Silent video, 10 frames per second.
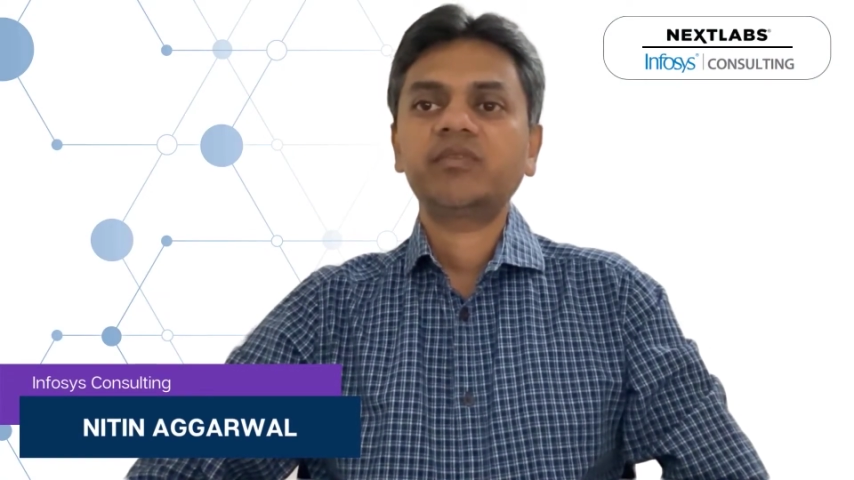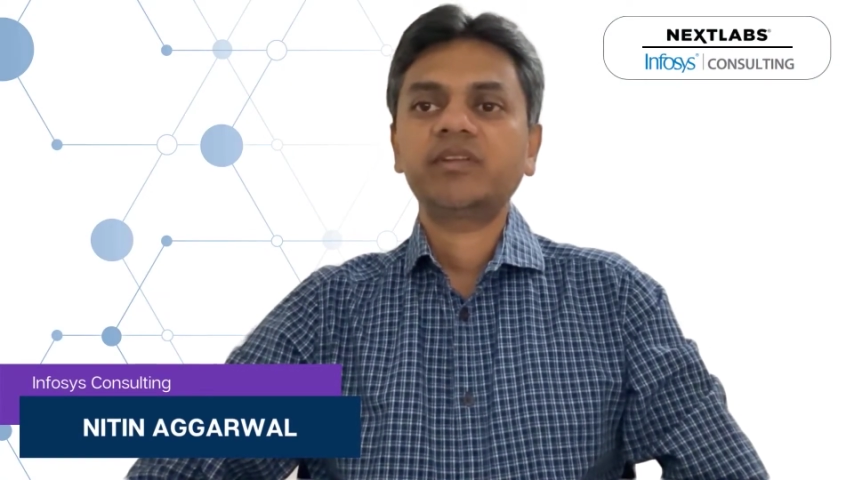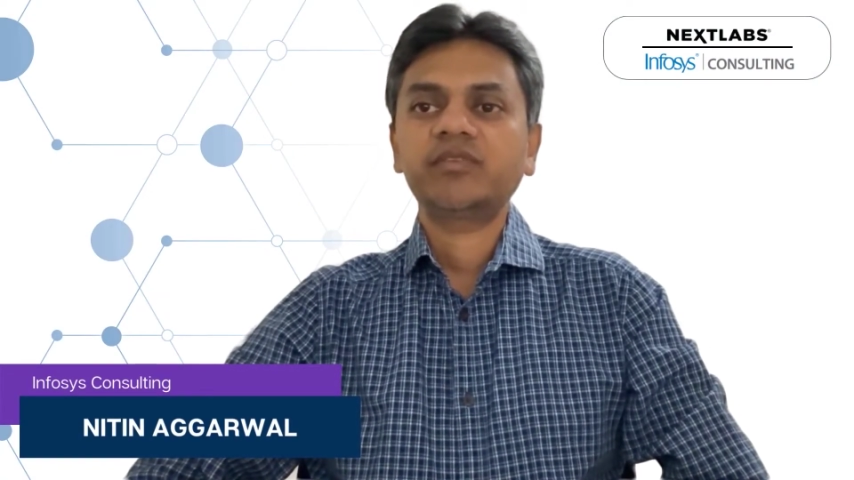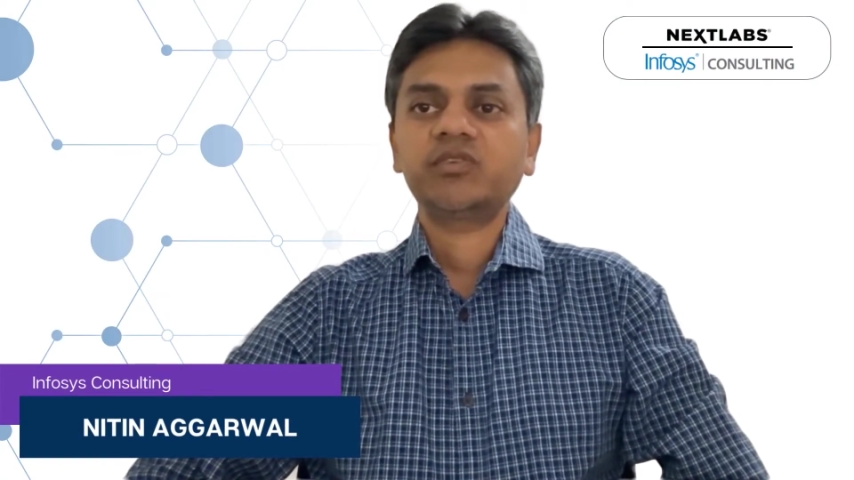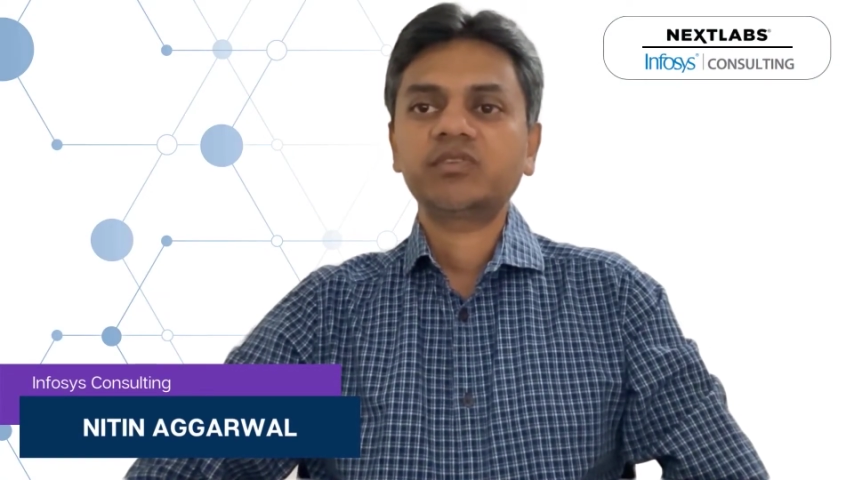
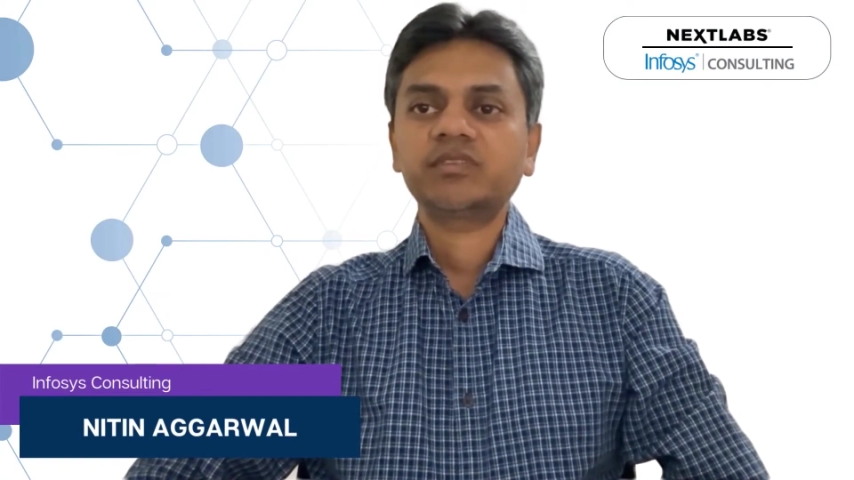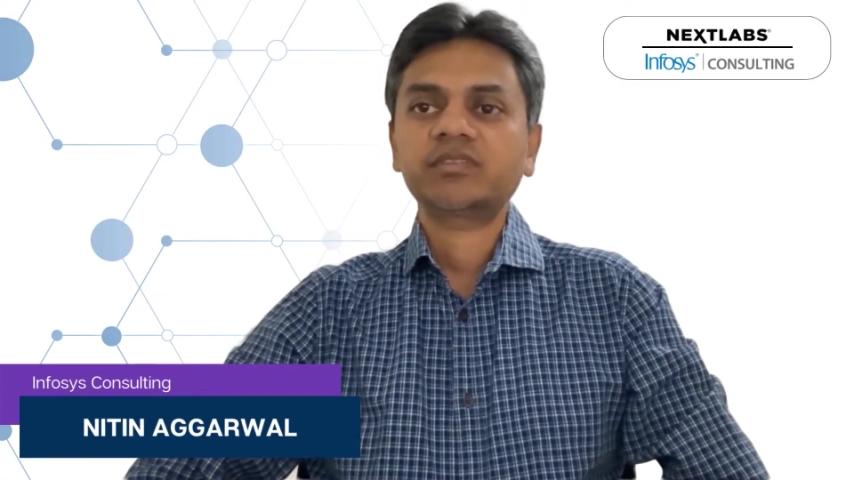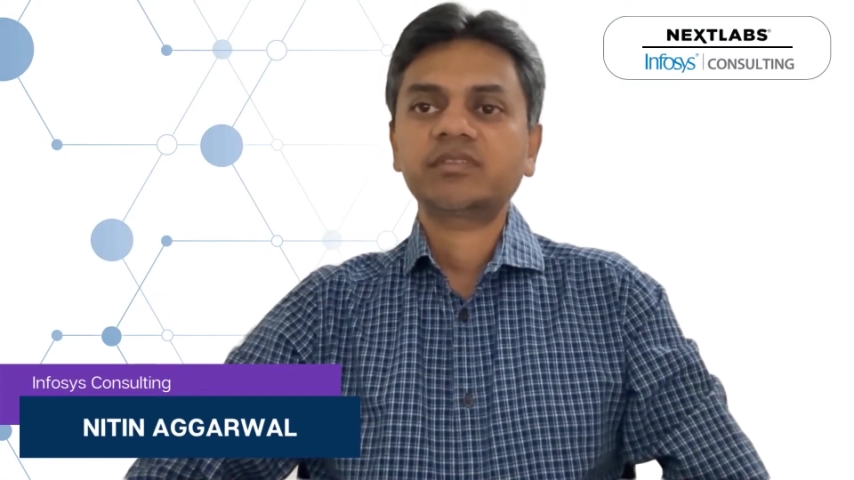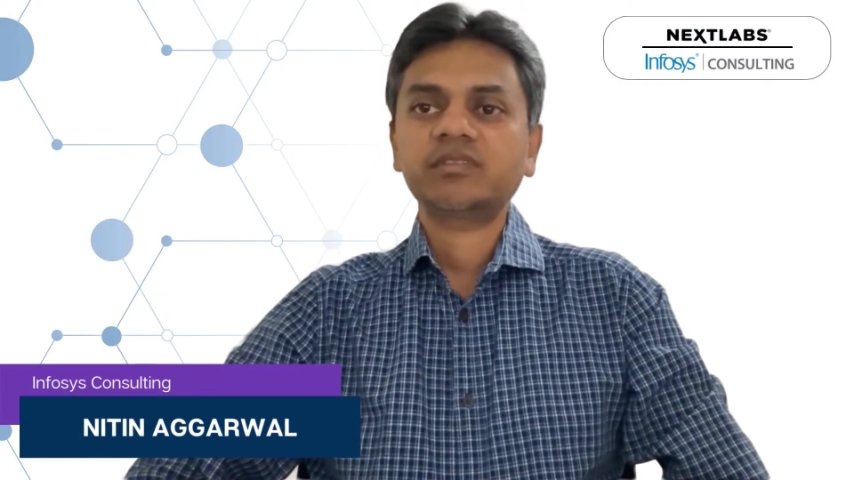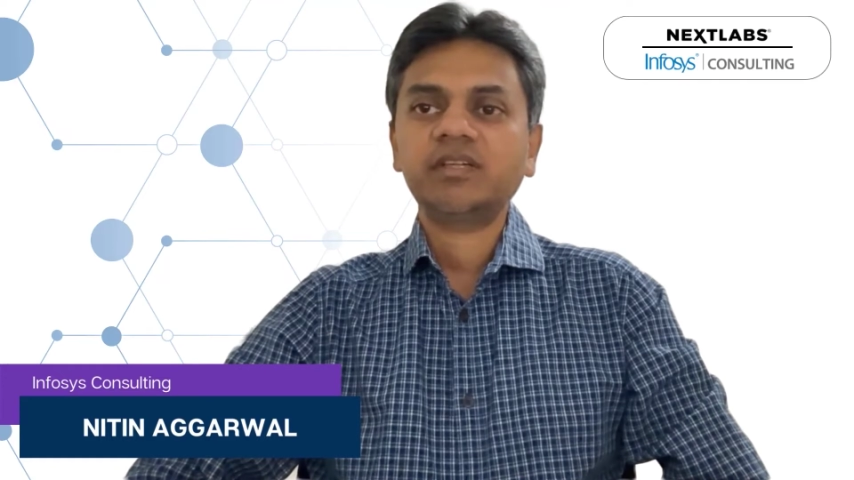Infosys
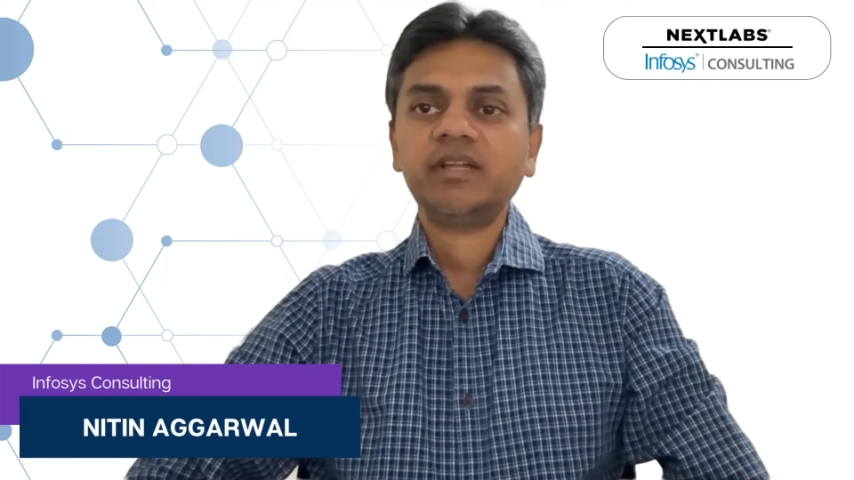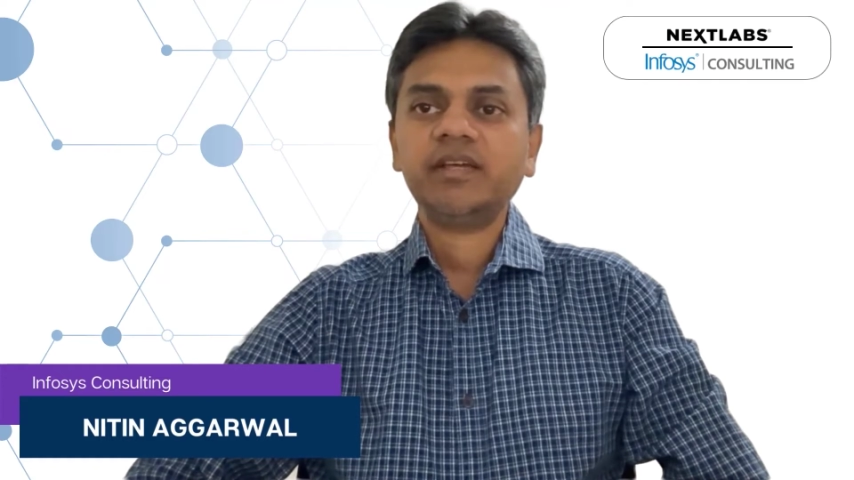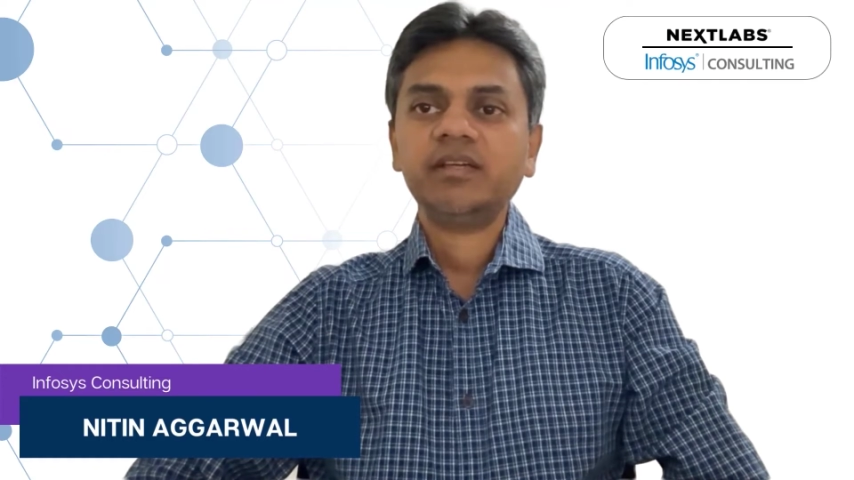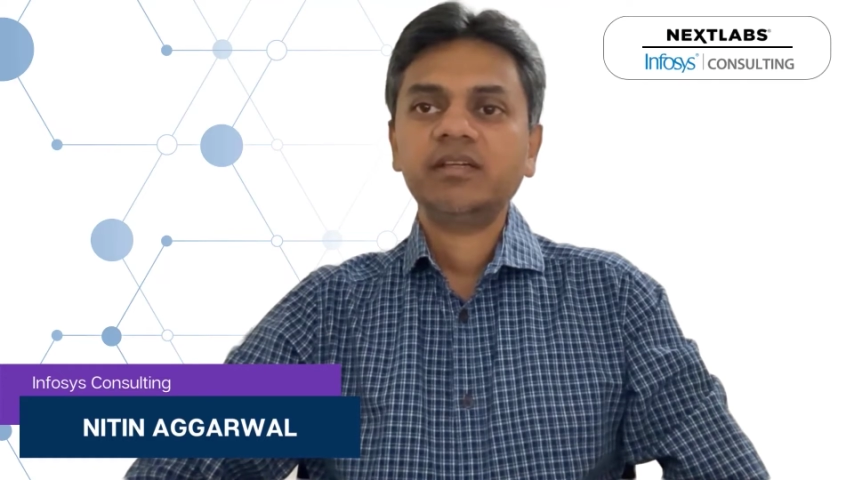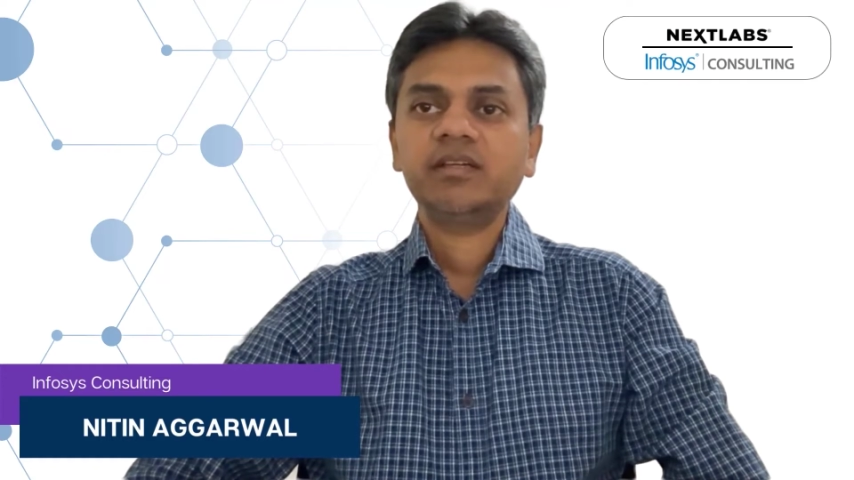Consulting.